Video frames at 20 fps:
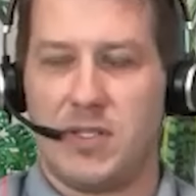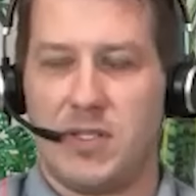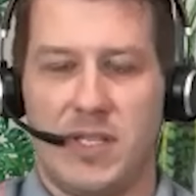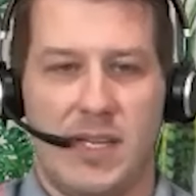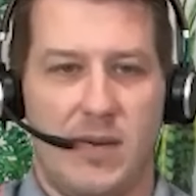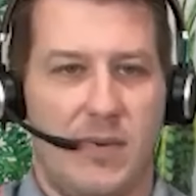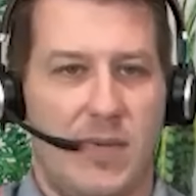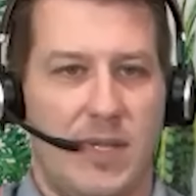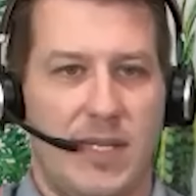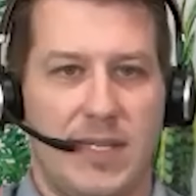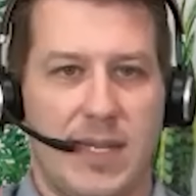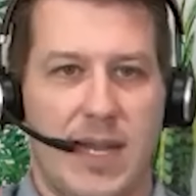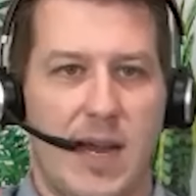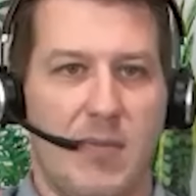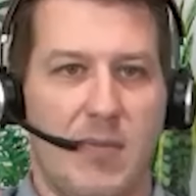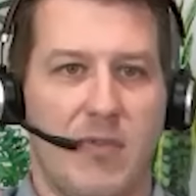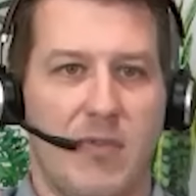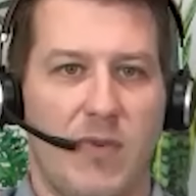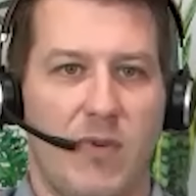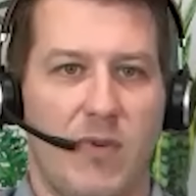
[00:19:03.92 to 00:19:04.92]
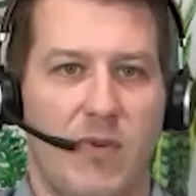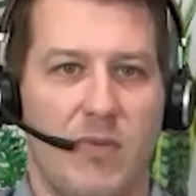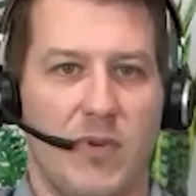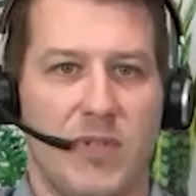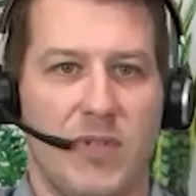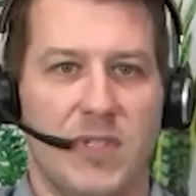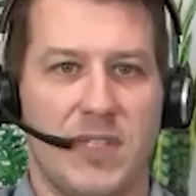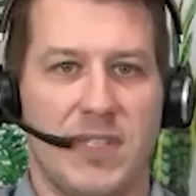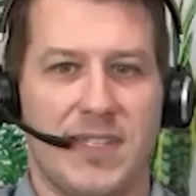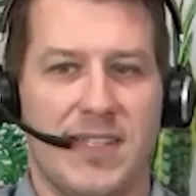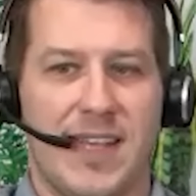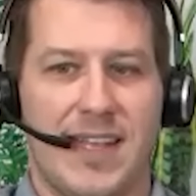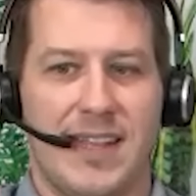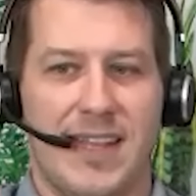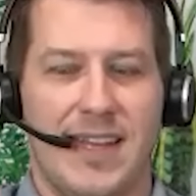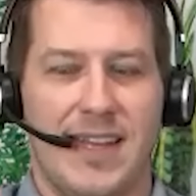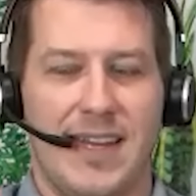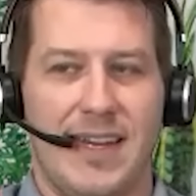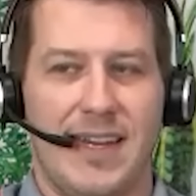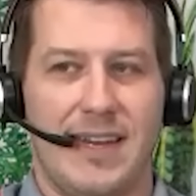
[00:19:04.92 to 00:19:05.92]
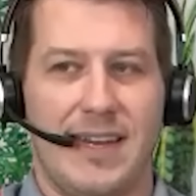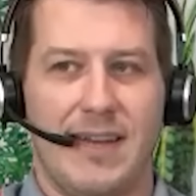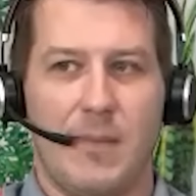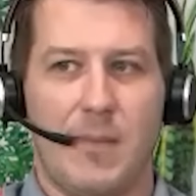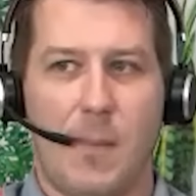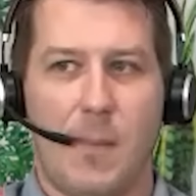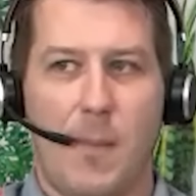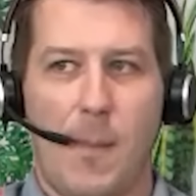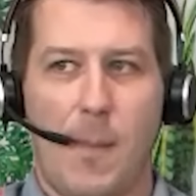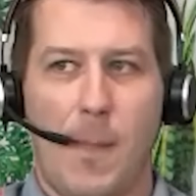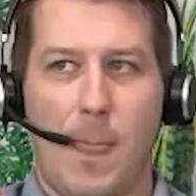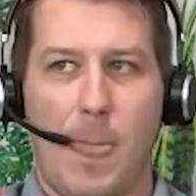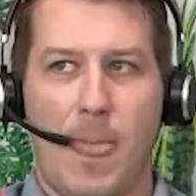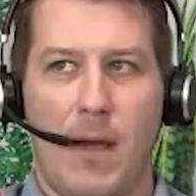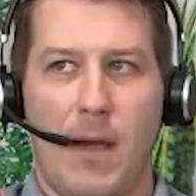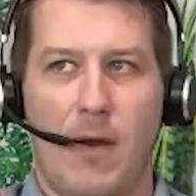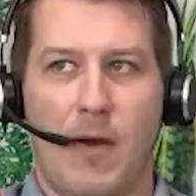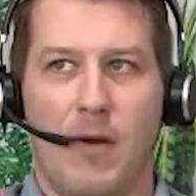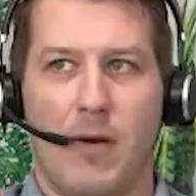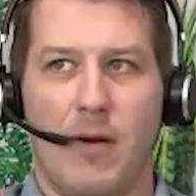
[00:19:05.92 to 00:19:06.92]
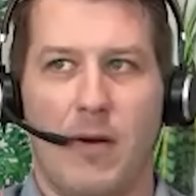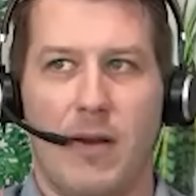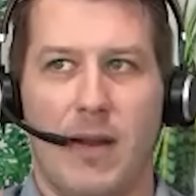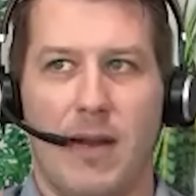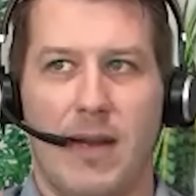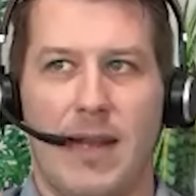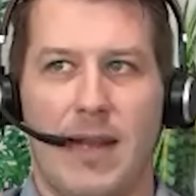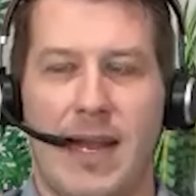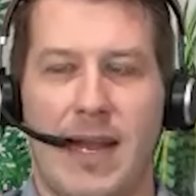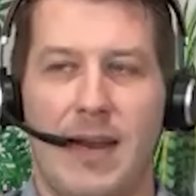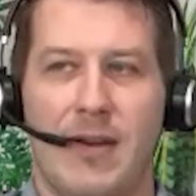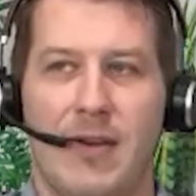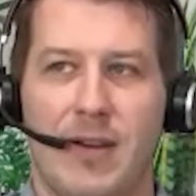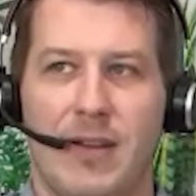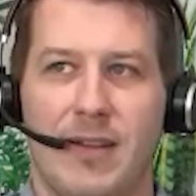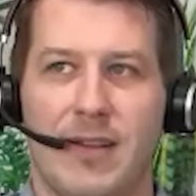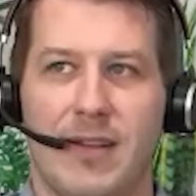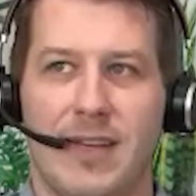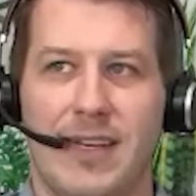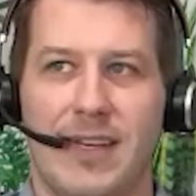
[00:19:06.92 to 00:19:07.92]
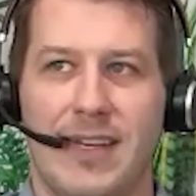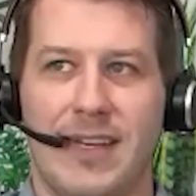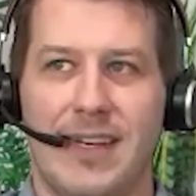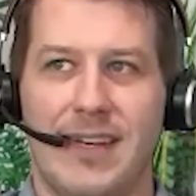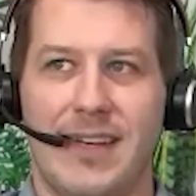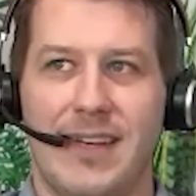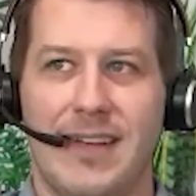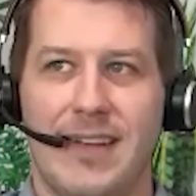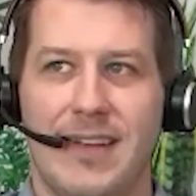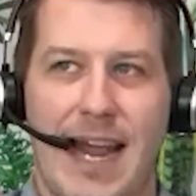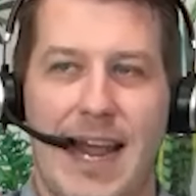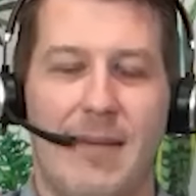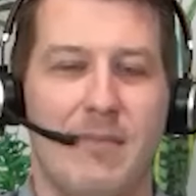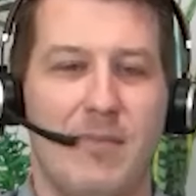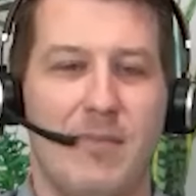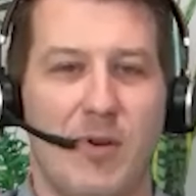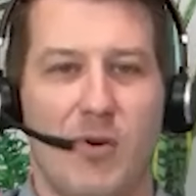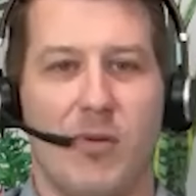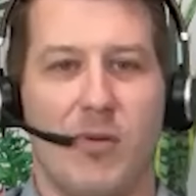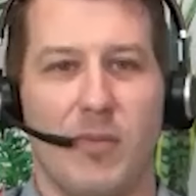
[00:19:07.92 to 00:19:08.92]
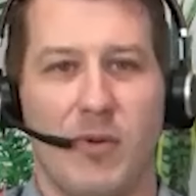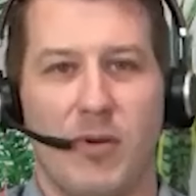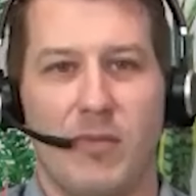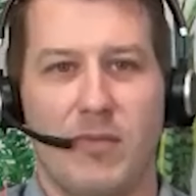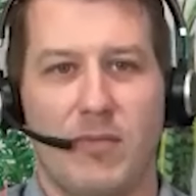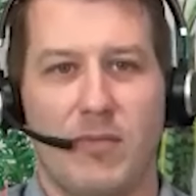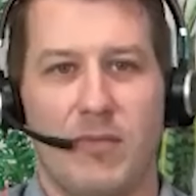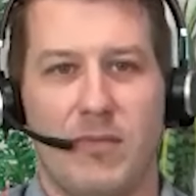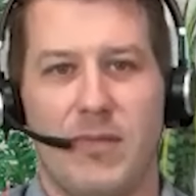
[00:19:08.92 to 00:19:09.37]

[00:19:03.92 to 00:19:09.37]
you'll see with these high performers is that they are inherently abnormal.